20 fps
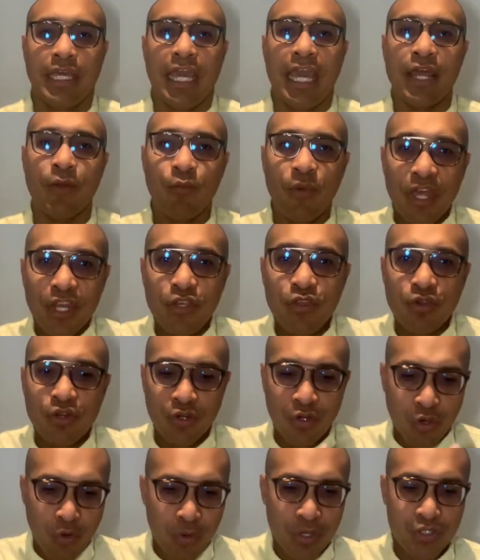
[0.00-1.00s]
And when you're
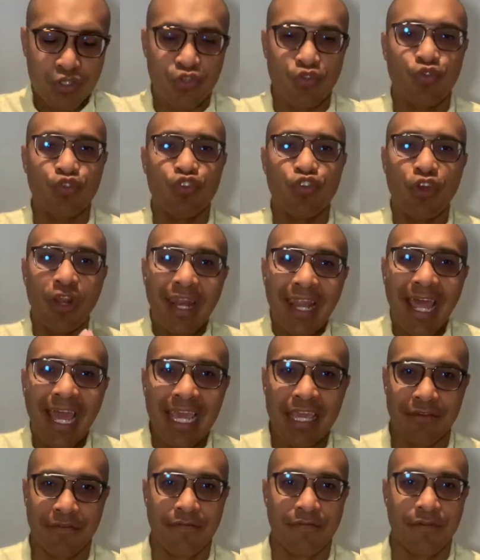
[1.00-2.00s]
going through your
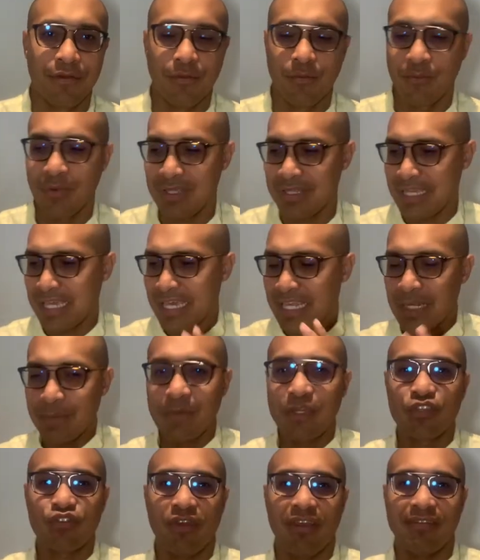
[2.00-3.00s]
life, when the
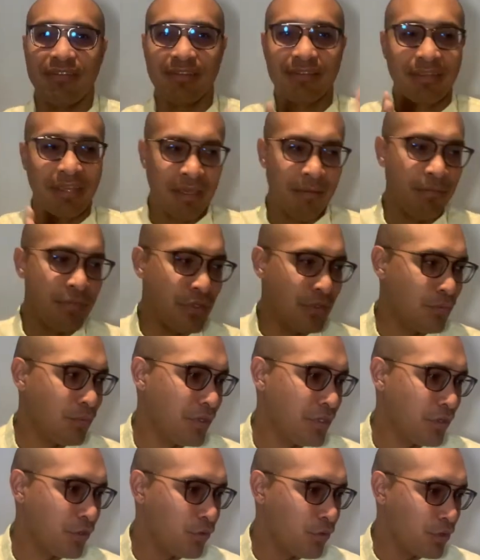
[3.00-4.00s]
enemy tried to tempt you,
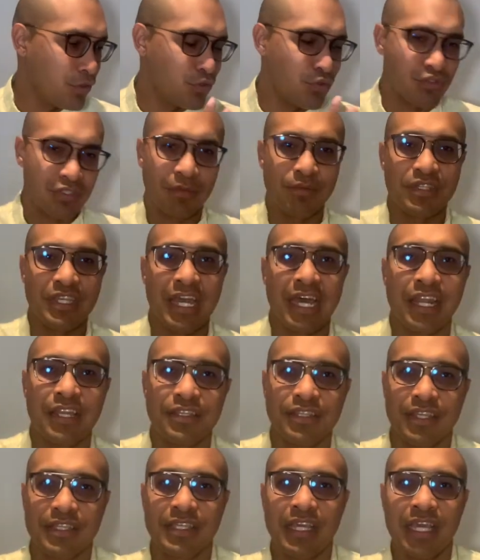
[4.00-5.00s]
when you're going through some
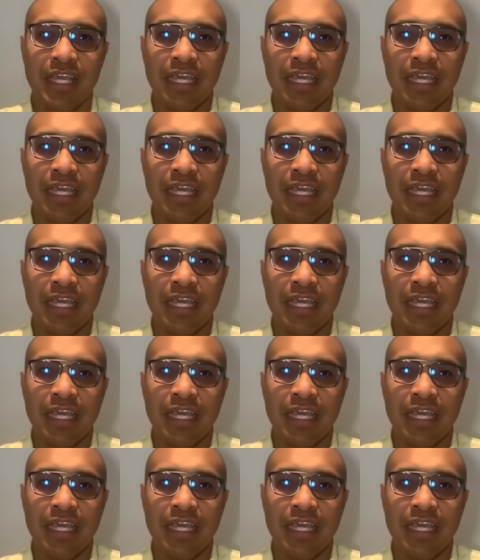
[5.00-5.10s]
challenges,